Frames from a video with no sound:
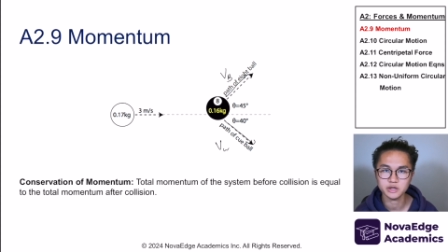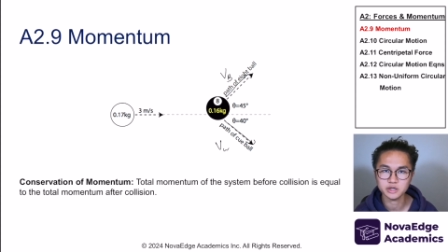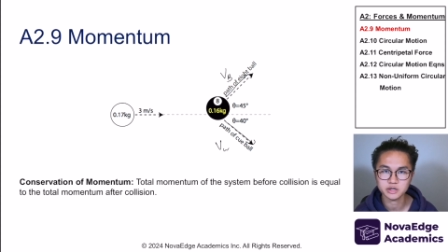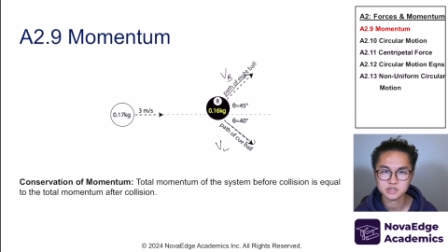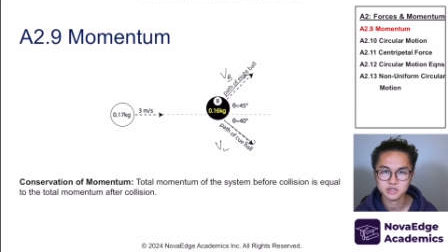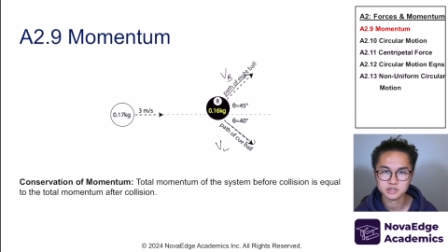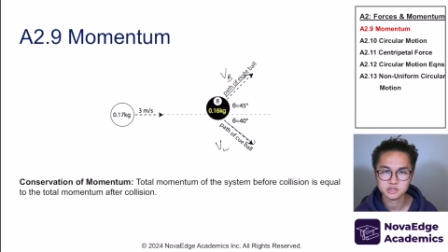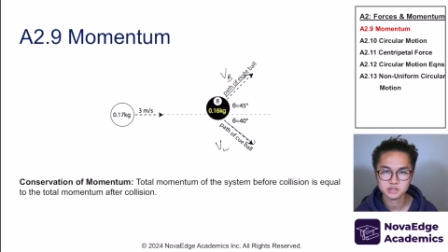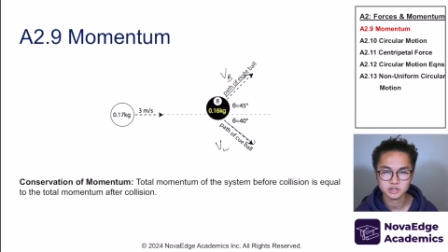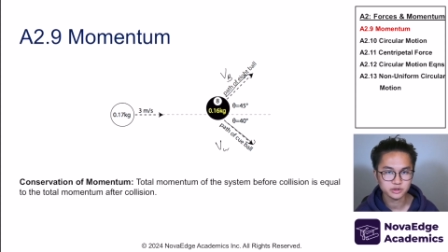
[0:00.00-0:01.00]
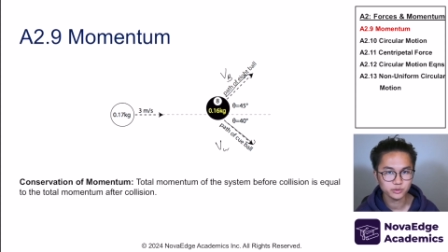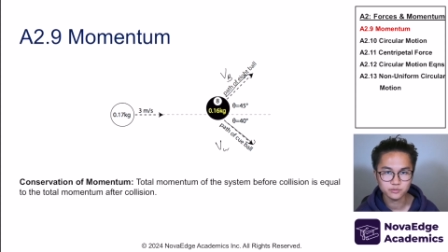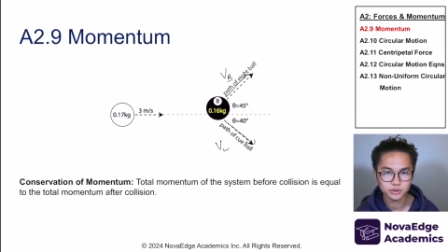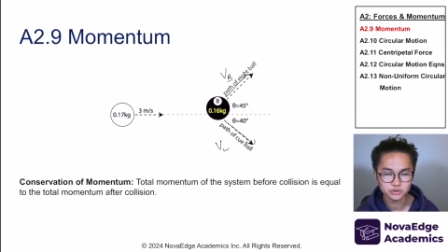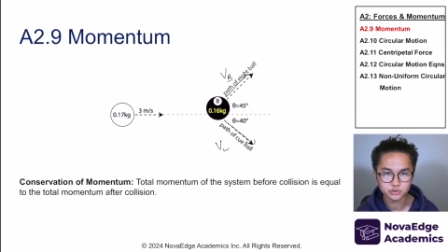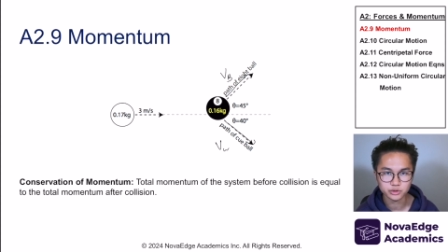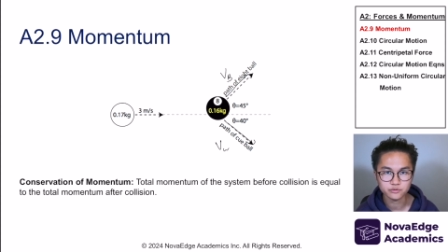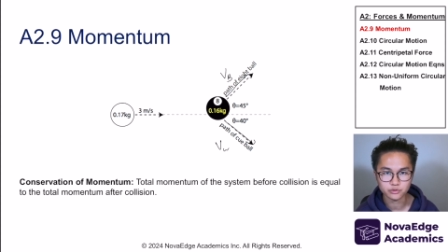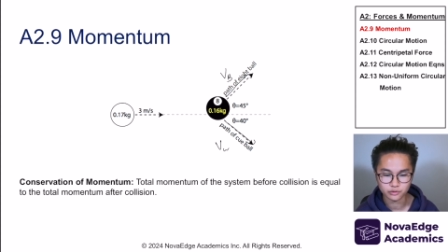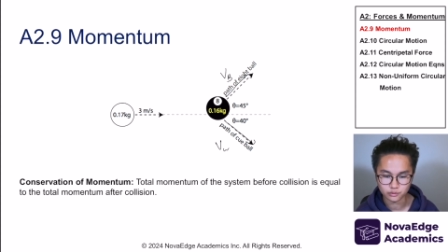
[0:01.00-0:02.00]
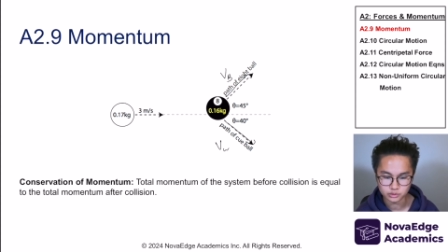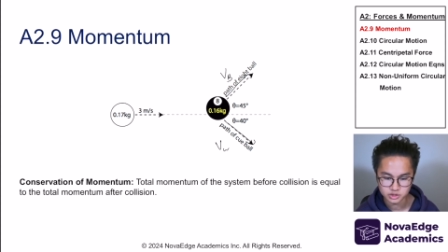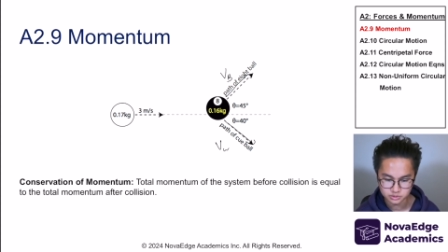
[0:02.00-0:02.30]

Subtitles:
and X axis like we've been doing for forces